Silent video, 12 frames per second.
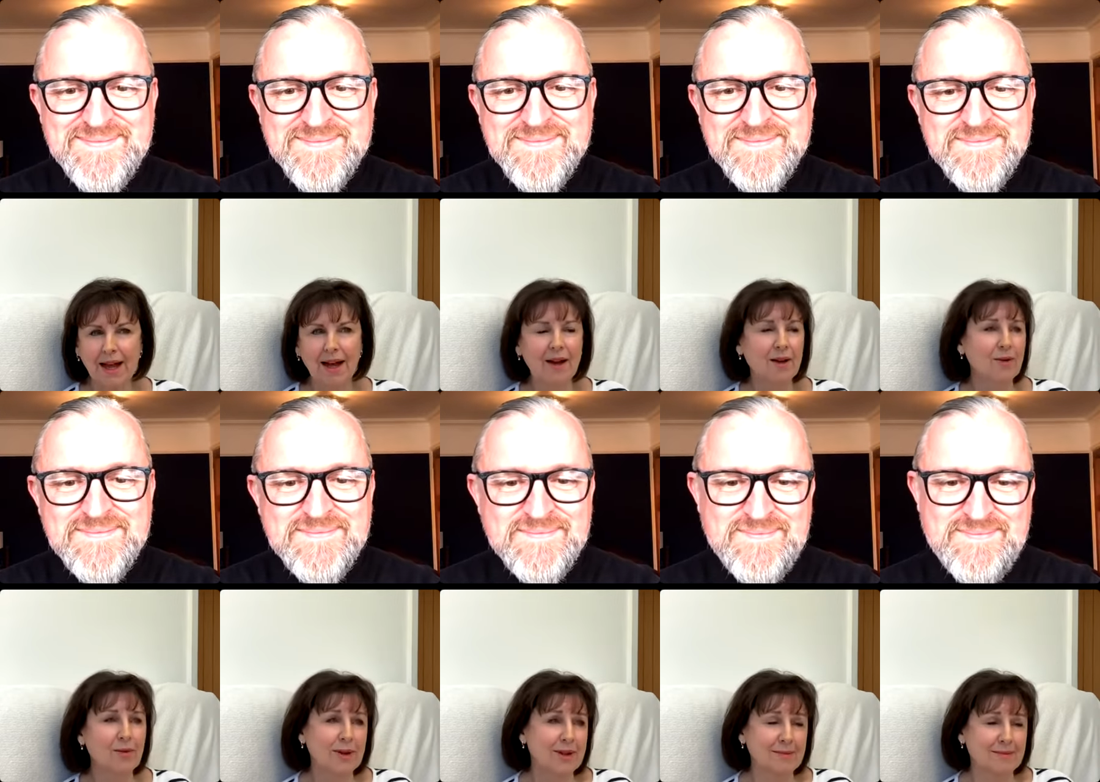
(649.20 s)
Speaker 1: Oh
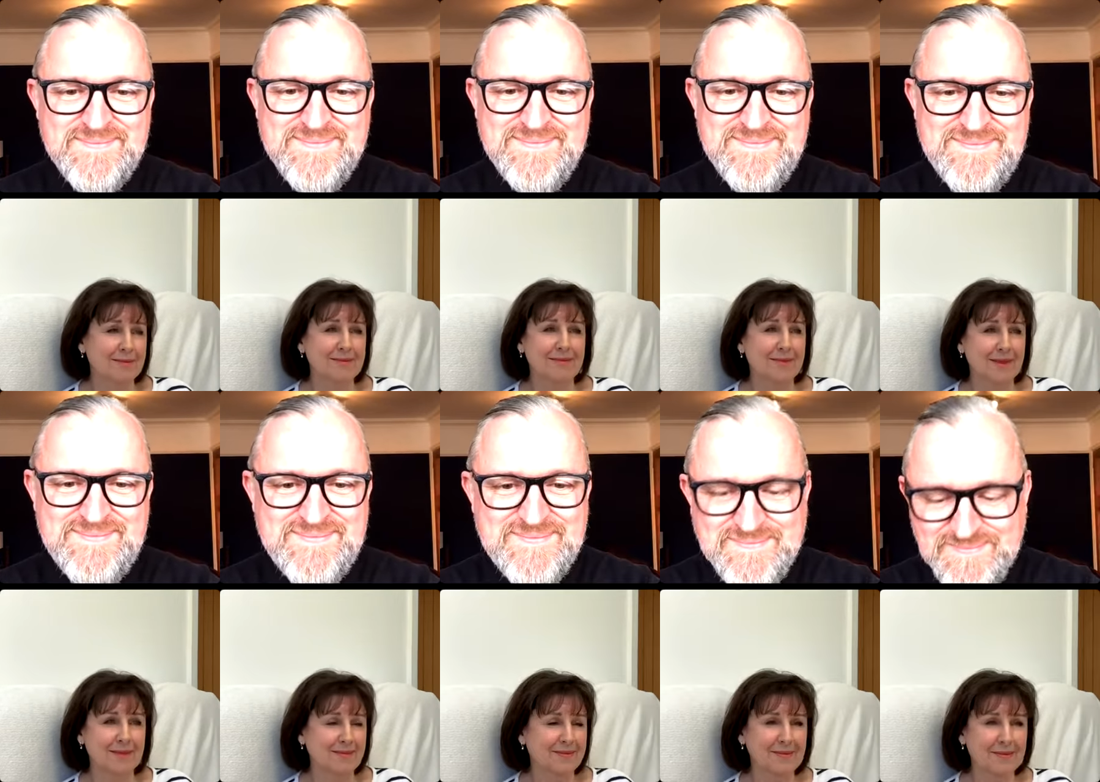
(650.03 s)
well,
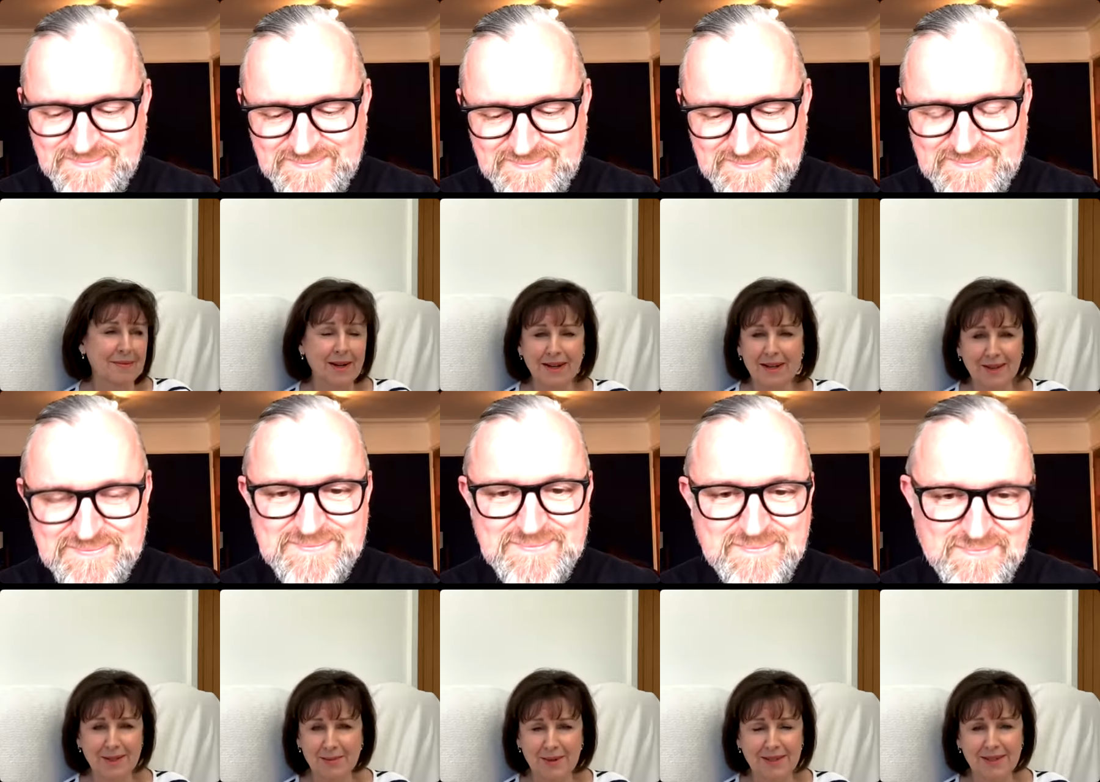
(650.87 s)
my
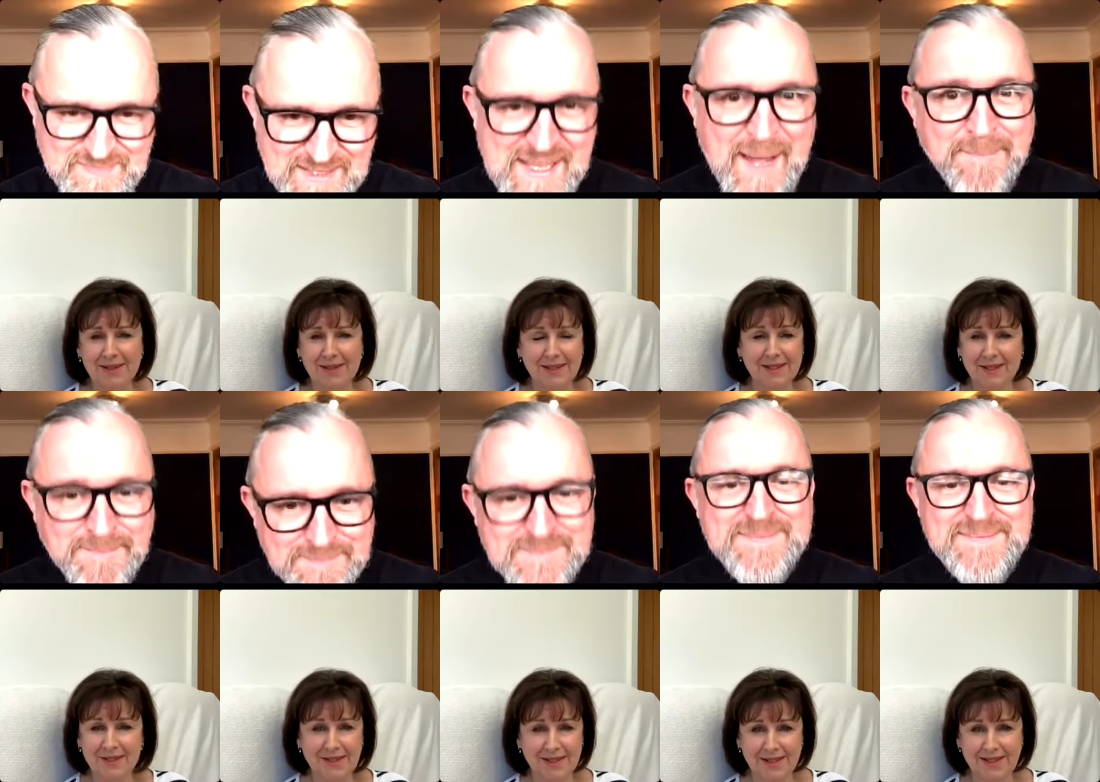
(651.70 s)
husband is yep.
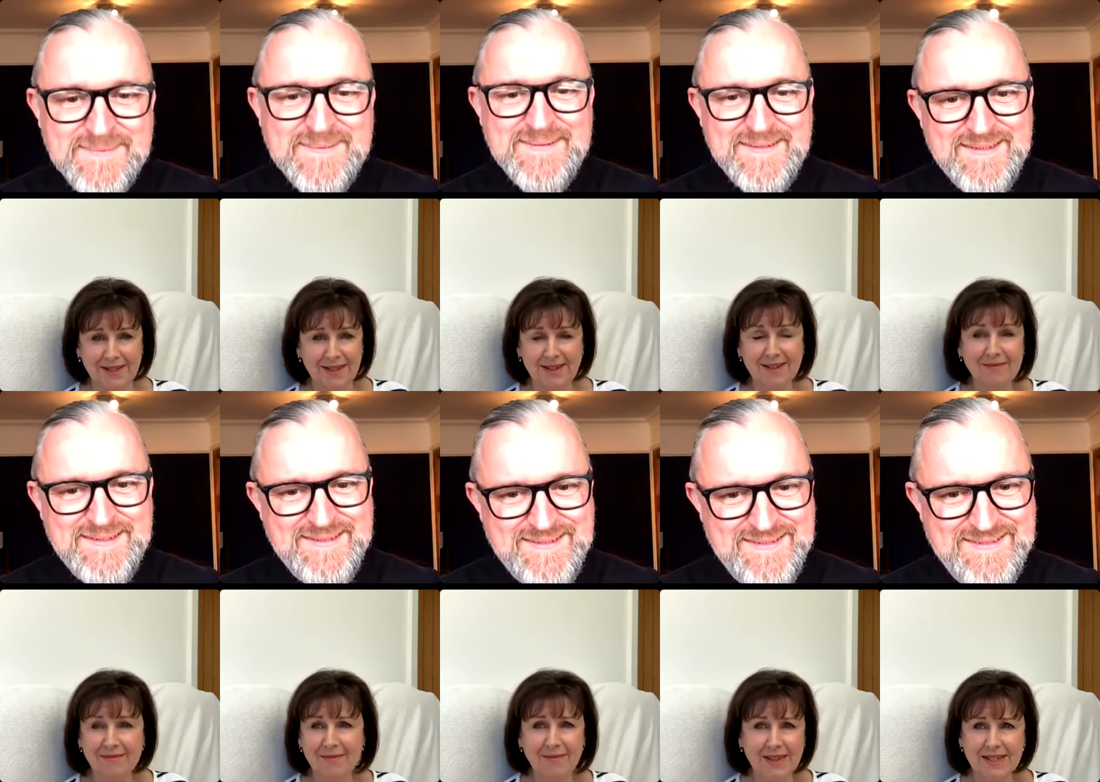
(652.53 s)
just
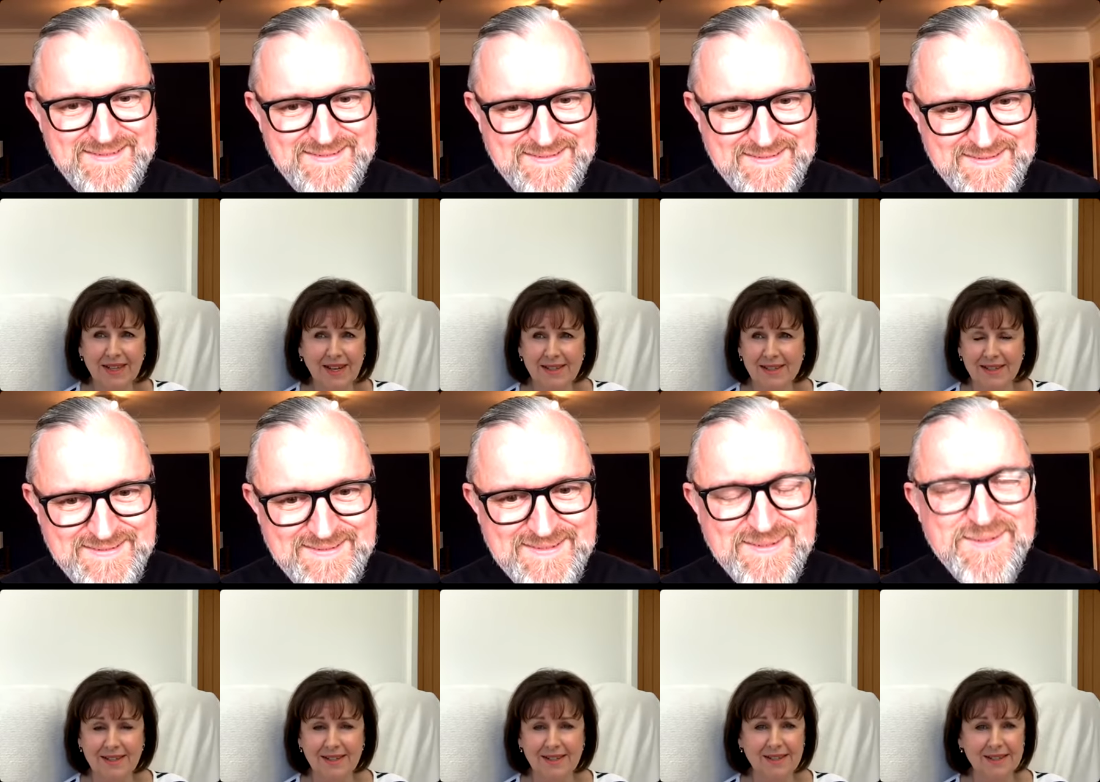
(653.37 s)
fantastic.
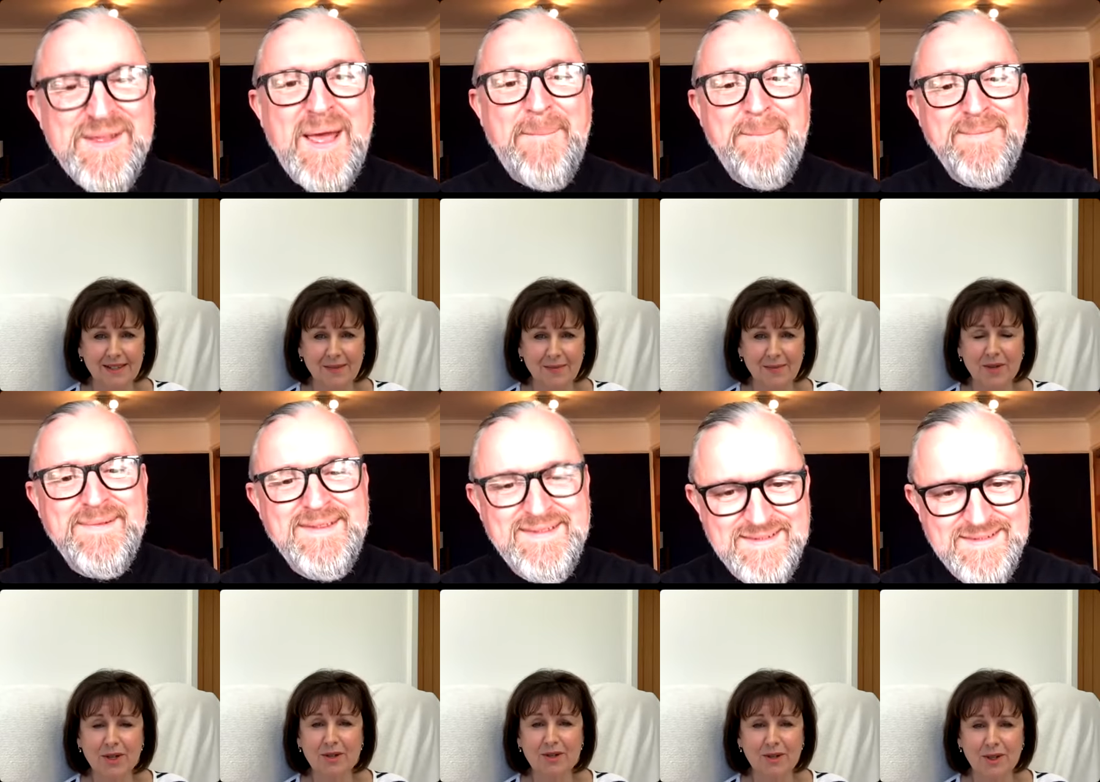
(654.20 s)
He's a
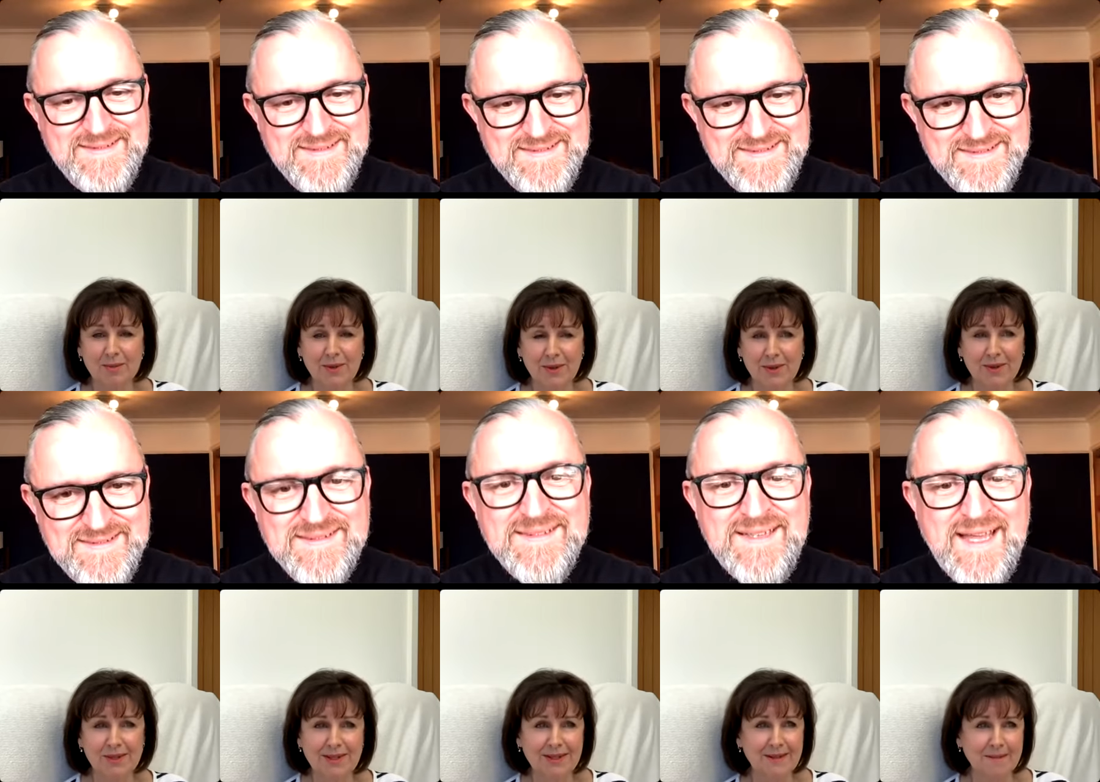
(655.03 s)
huge support.
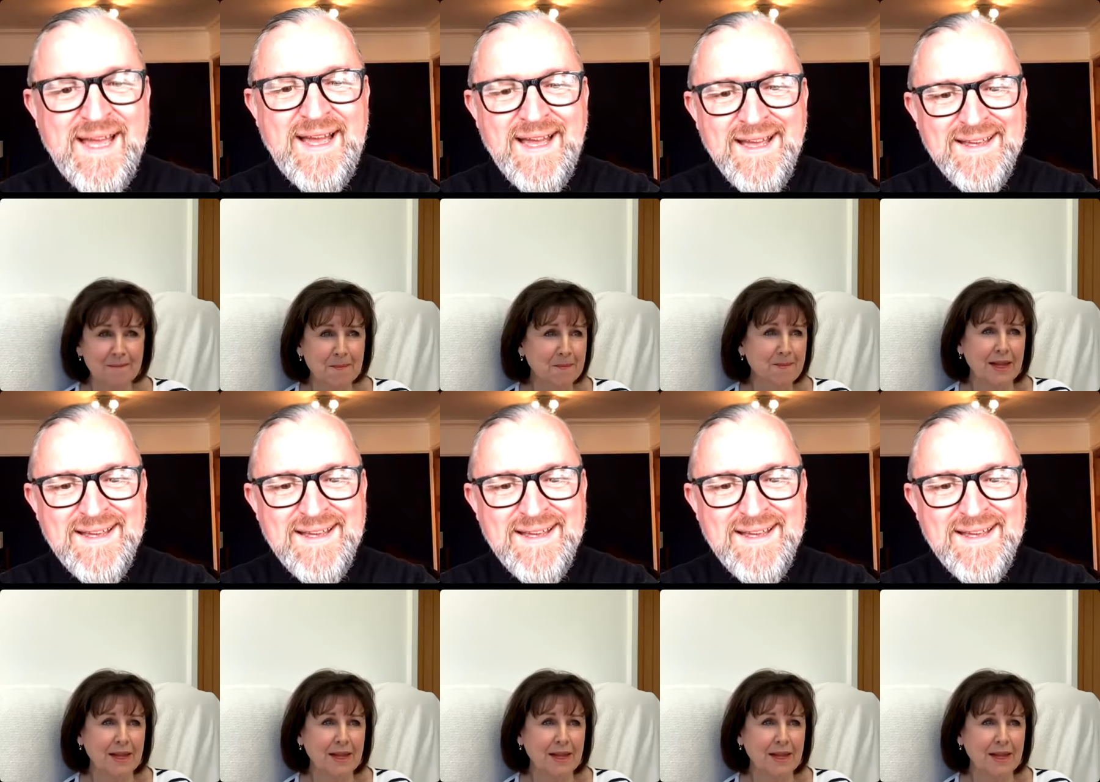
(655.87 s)
He's yeah.